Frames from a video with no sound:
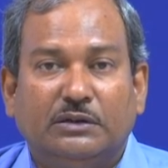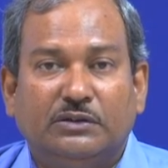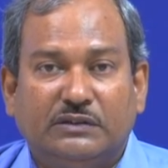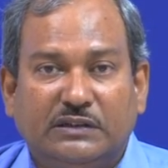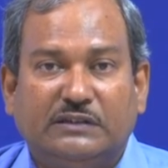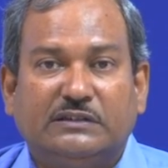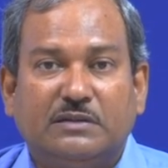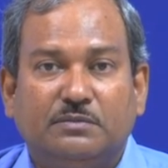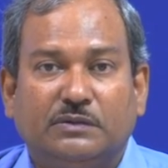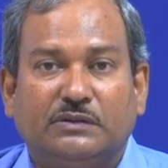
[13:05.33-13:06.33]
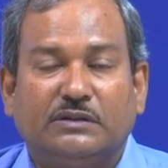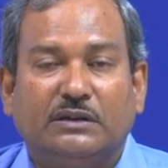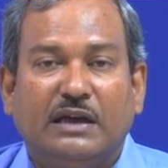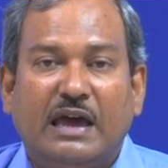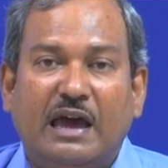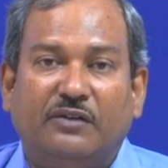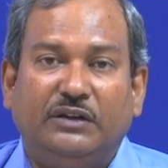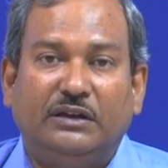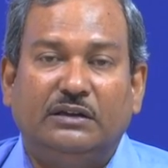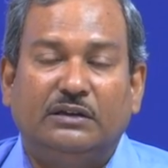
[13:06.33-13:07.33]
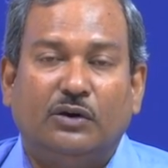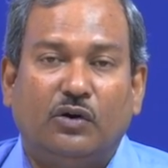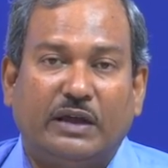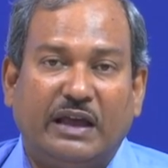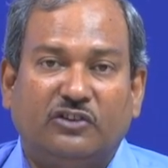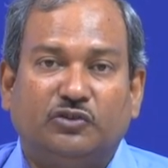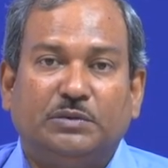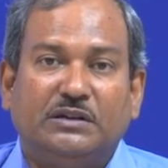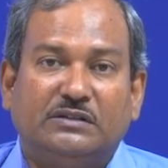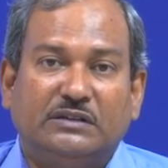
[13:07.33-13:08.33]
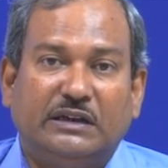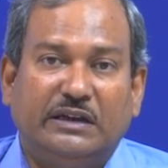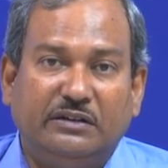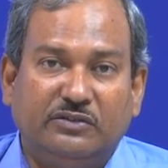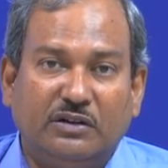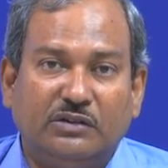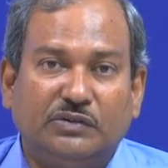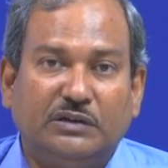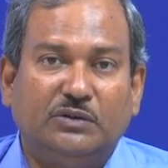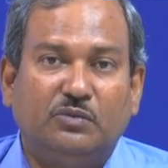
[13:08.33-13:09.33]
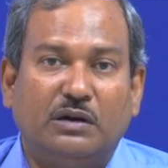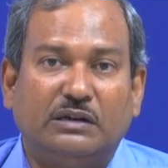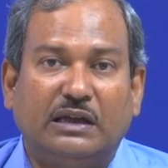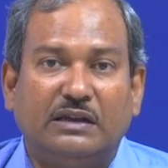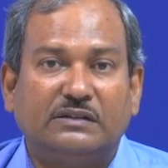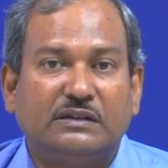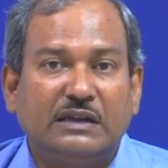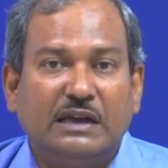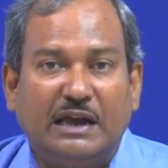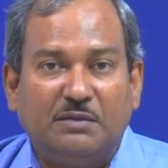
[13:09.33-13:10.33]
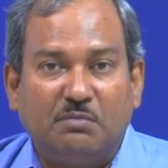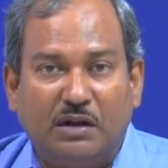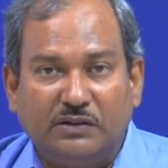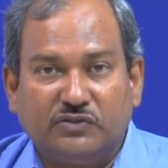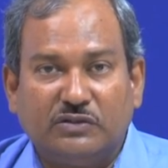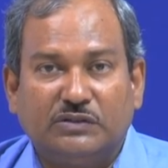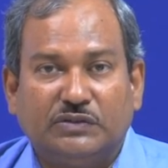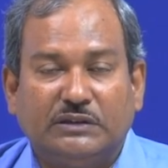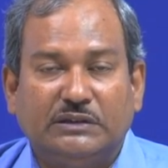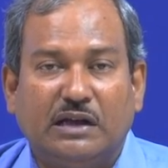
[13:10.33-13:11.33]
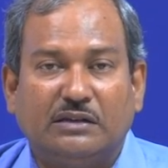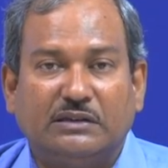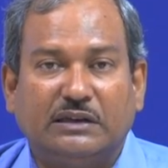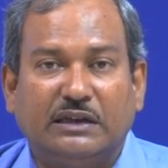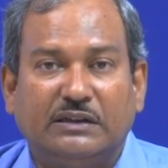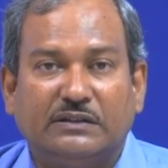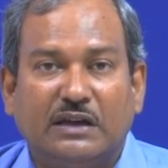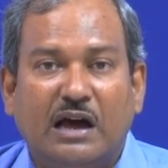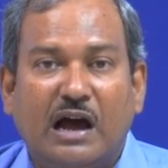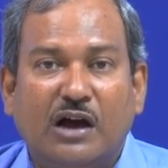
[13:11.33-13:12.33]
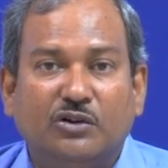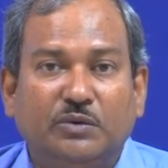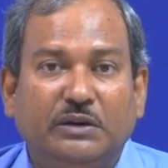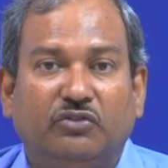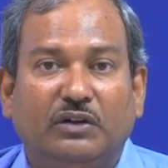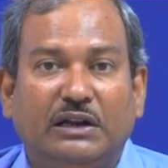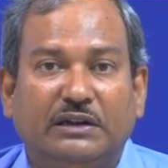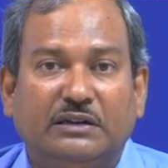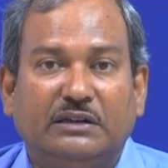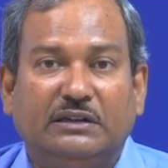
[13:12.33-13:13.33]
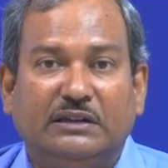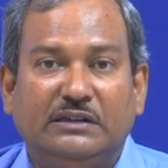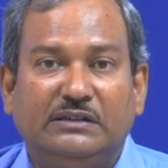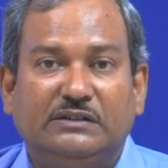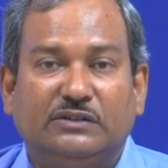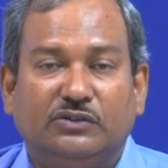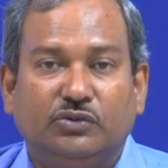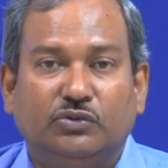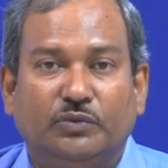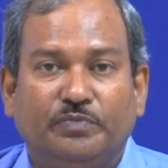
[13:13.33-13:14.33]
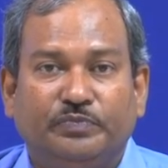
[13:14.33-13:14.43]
systems having or experiencing heat transfer in one case and mass transfer in the other case, how do we relate these two?